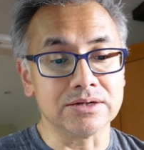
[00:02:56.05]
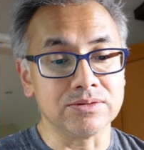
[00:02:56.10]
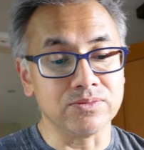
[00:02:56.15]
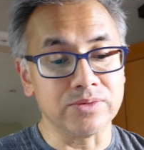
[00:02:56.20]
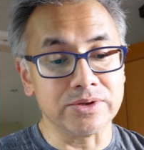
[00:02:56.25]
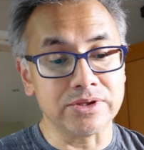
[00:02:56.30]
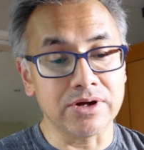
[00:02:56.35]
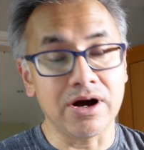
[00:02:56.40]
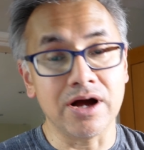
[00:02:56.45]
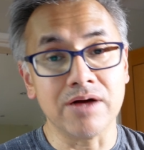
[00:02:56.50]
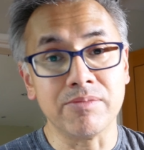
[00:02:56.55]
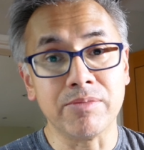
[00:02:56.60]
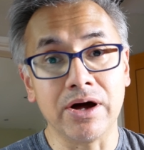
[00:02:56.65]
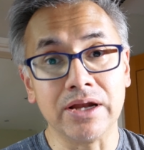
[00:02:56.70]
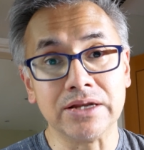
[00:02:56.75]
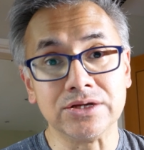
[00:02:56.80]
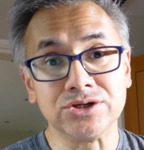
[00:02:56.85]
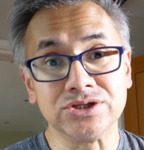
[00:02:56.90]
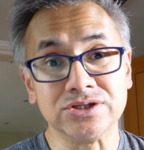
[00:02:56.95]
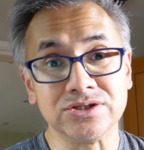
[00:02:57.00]
with higher
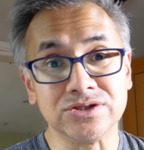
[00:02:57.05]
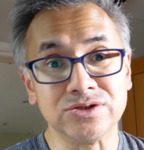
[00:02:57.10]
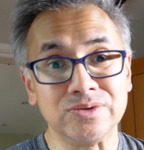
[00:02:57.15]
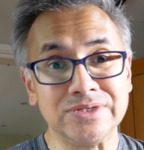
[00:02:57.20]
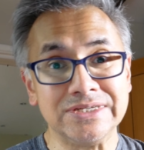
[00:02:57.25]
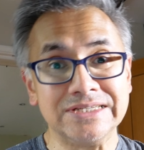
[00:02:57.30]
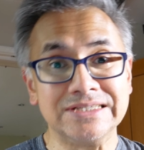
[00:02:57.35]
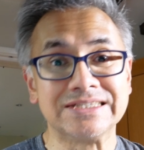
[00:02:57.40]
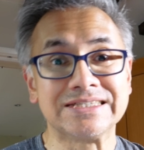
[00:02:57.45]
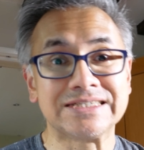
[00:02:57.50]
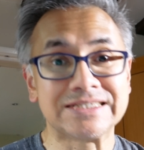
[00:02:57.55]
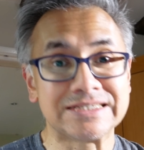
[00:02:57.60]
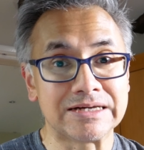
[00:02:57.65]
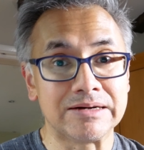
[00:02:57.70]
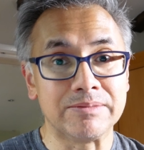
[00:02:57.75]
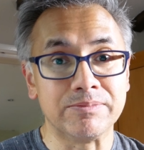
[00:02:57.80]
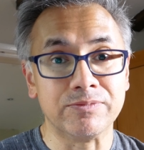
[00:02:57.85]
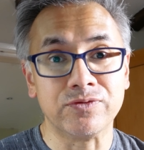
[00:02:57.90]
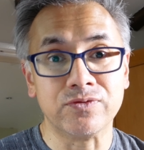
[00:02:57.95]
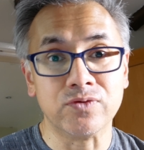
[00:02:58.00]
mileages you need
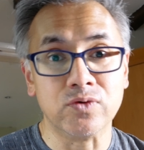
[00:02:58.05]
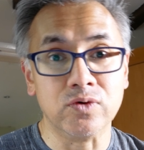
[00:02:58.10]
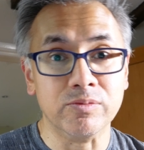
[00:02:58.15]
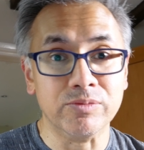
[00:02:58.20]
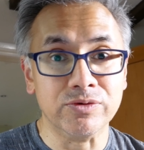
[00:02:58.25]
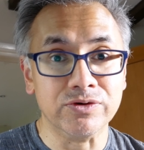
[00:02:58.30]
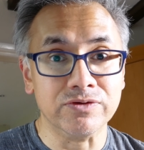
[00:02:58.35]
some form